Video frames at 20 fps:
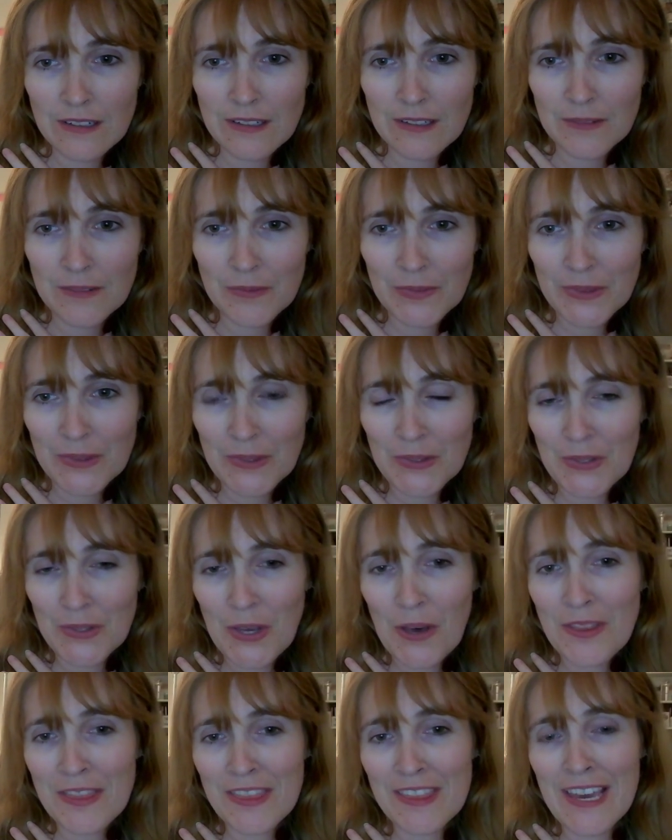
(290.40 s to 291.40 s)

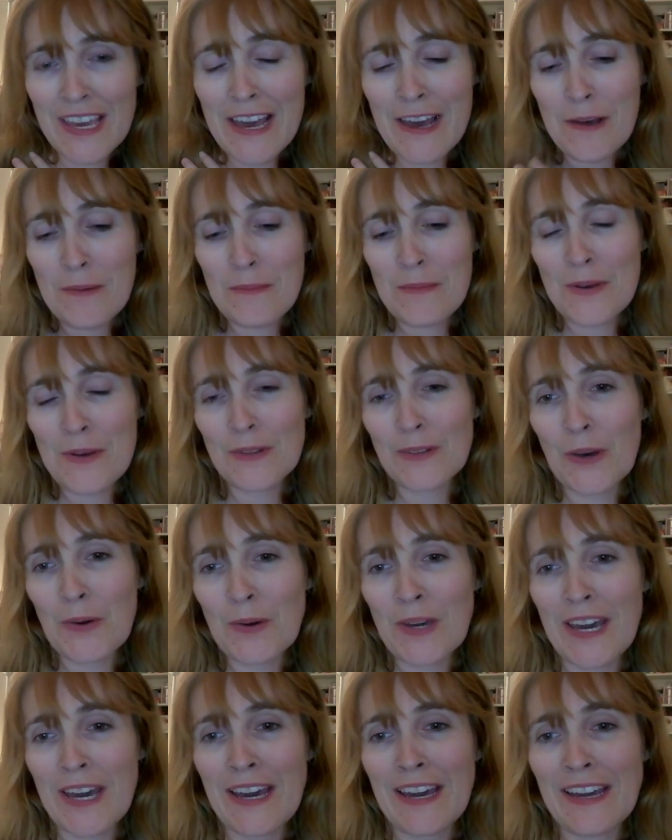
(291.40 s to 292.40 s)
Not them.
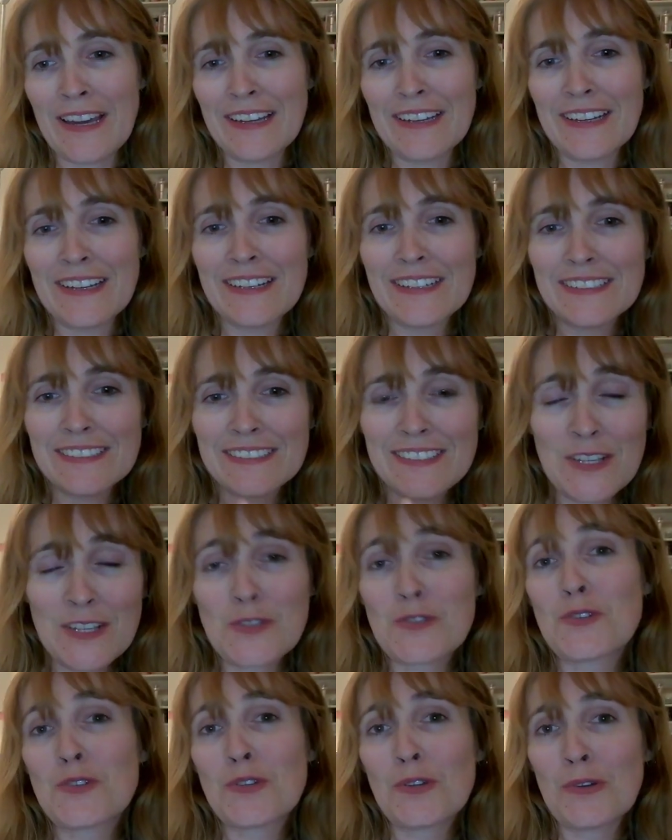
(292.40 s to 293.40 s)
Okay,
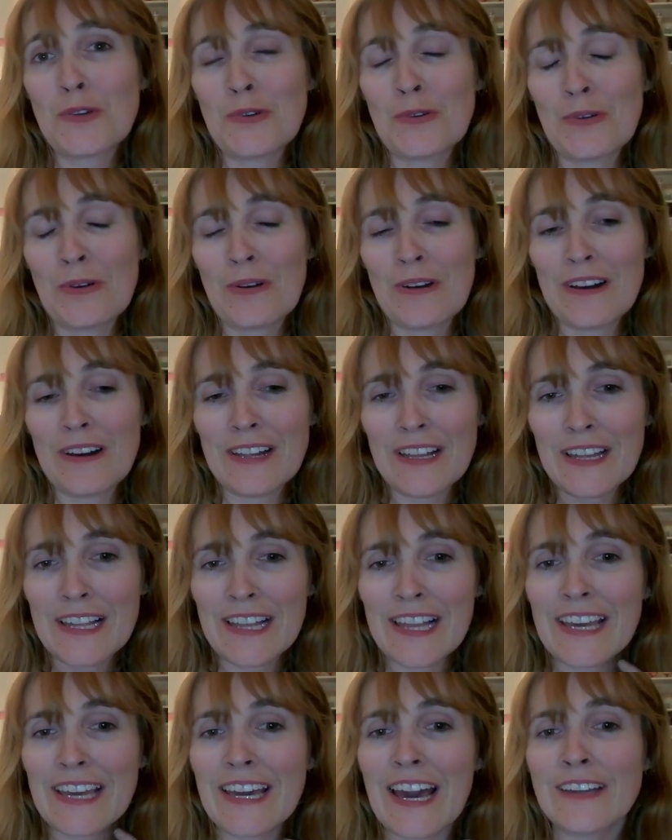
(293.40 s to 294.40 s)
these two
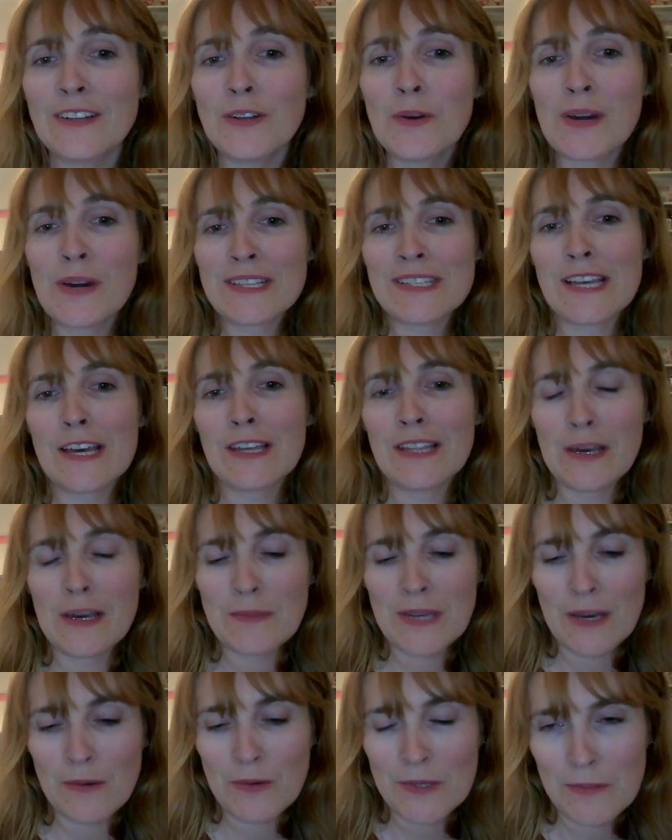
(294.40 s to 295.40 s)
I know I said
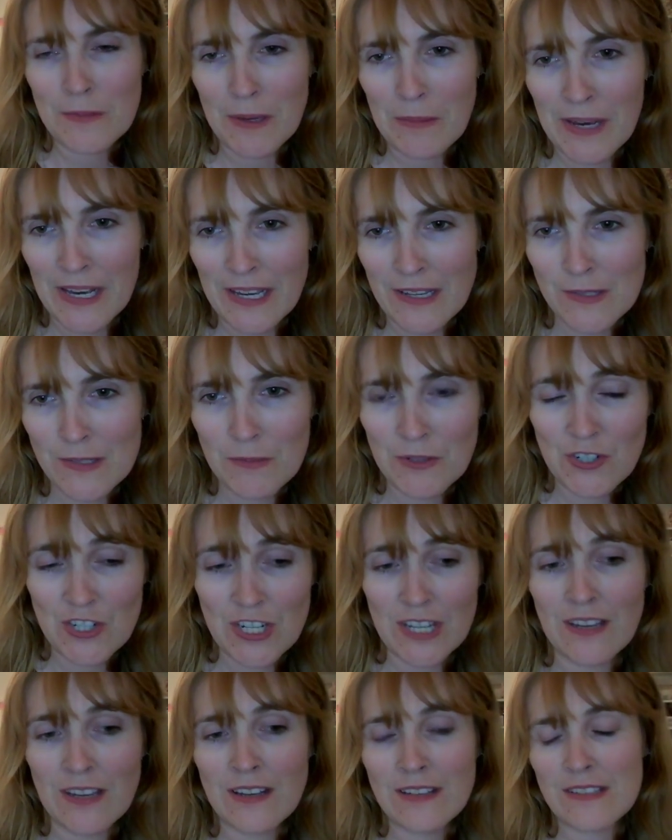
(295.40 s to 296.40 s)
MK was my bias, but
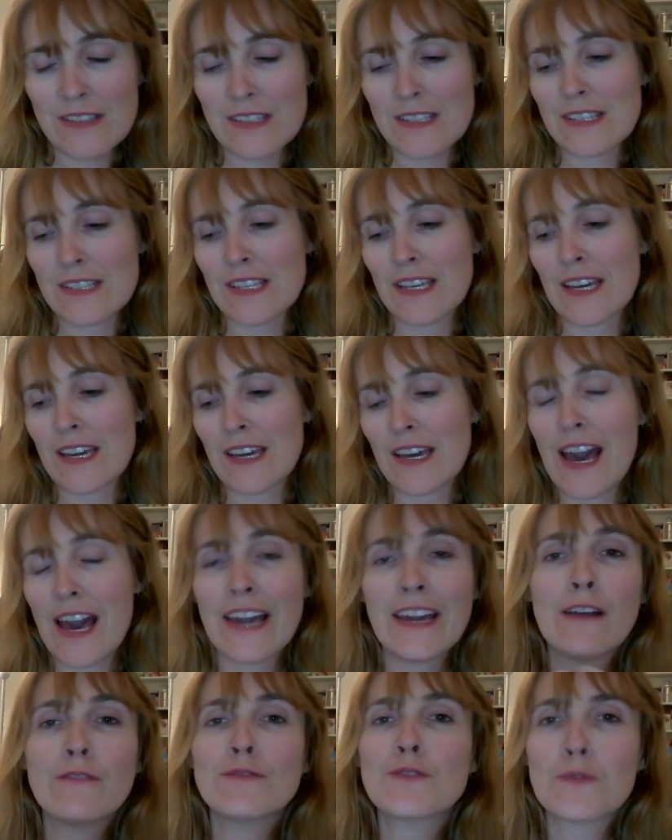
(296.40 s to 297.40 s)
JS is like, I
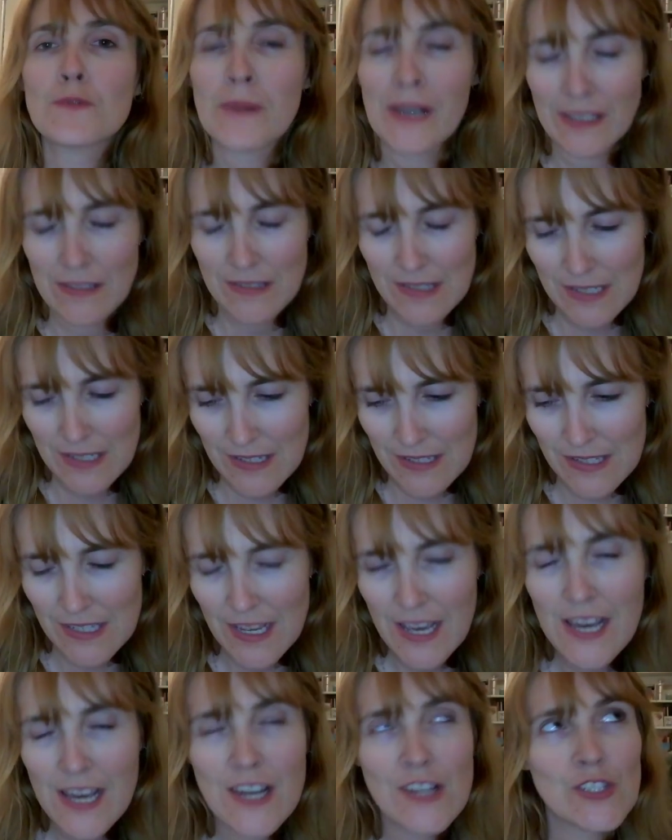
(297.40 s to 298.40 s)
have two biases.
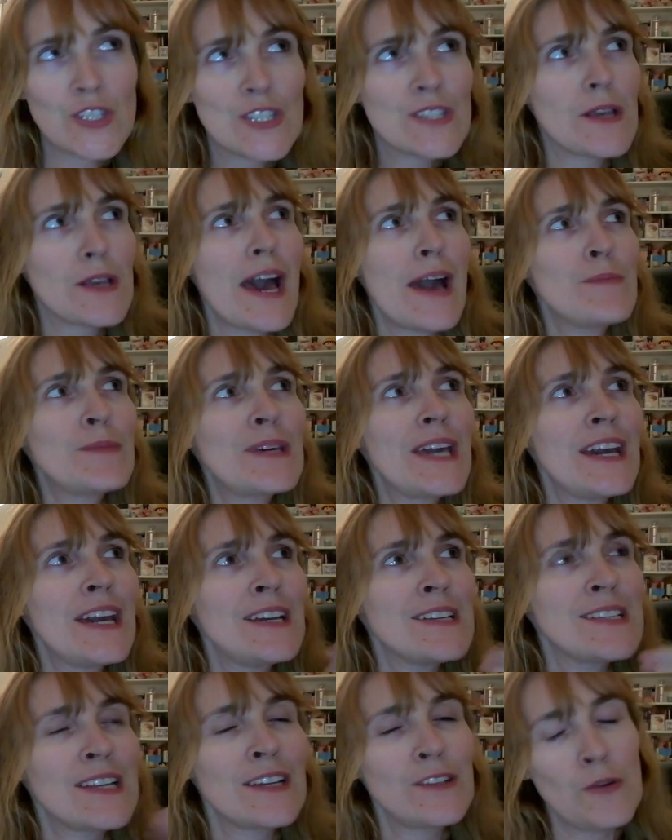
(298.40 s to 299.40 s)
Just MK
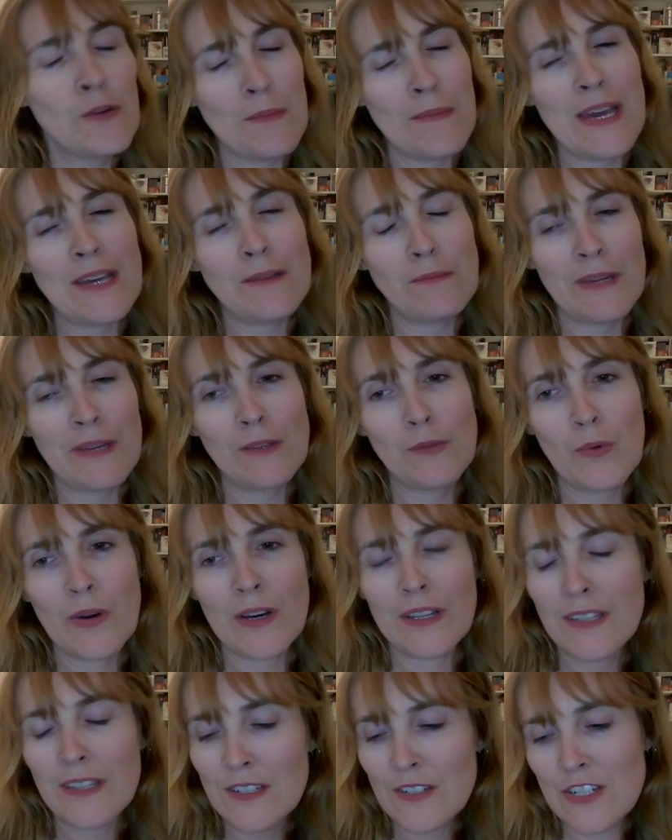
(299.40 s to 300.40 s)
is like the main
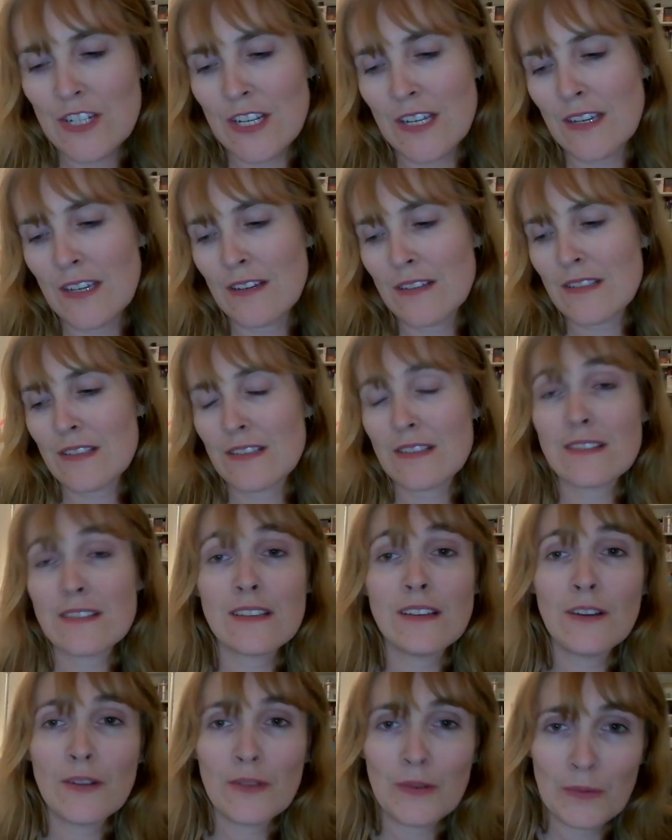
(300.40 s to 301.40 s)
one, and JS is
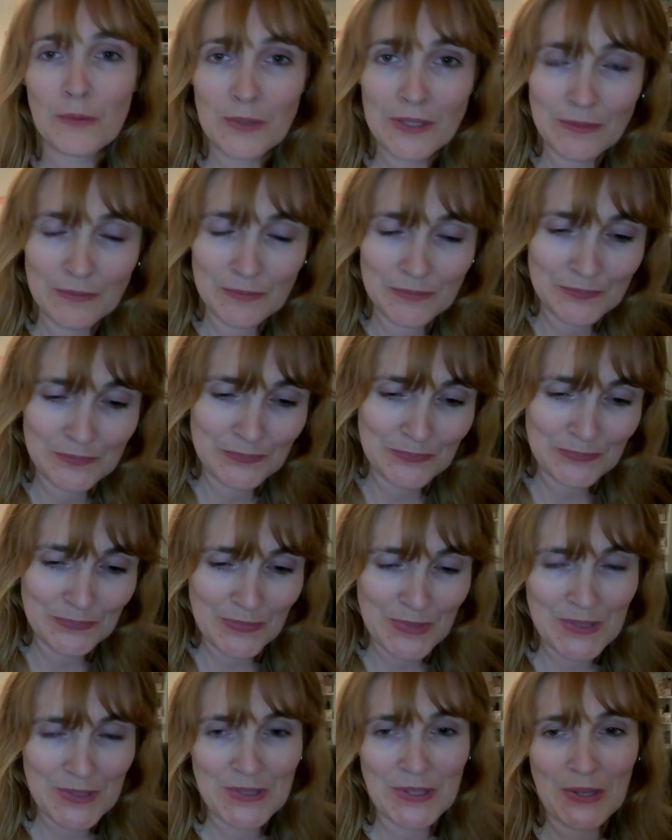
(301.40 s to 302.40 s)
the other one.
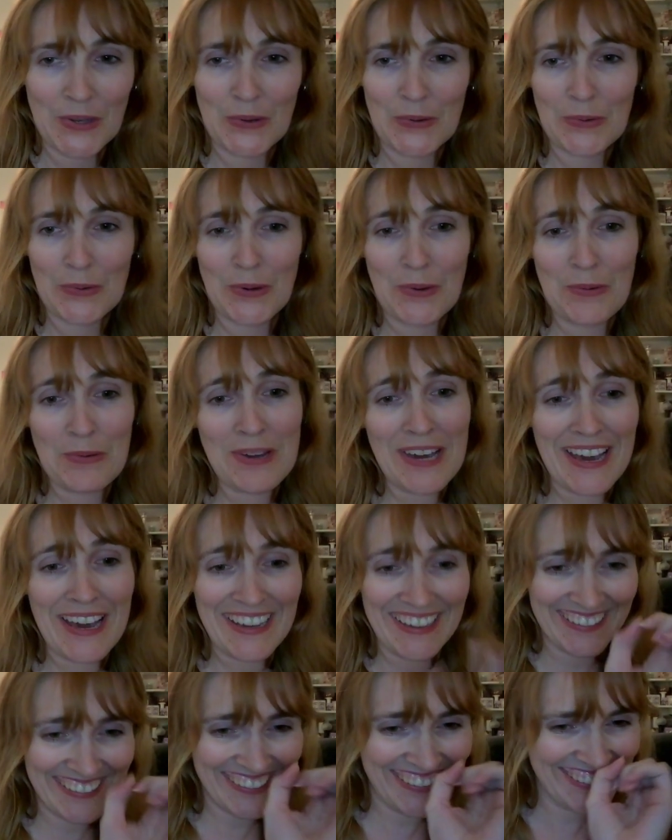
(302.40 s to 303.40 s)
So,
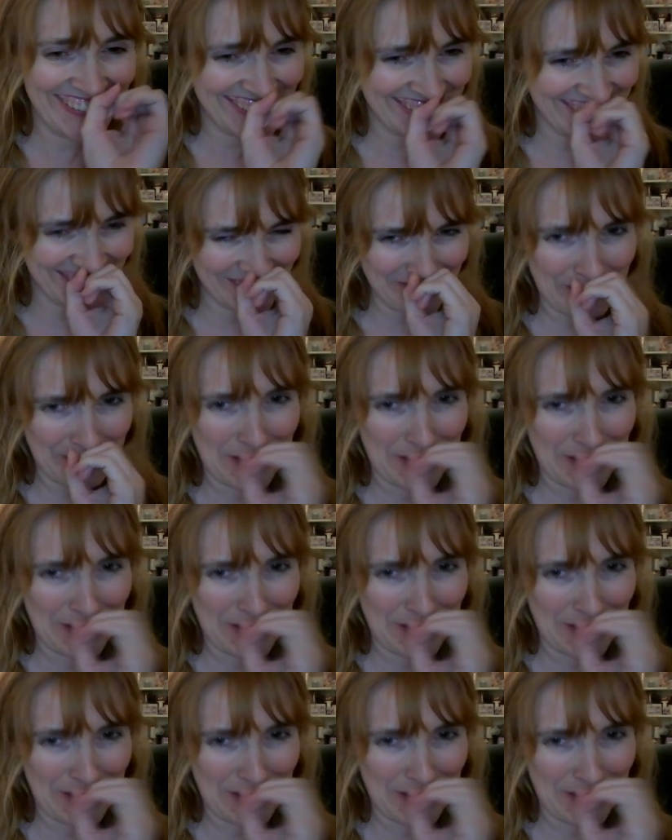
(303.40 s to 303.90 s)
okay. My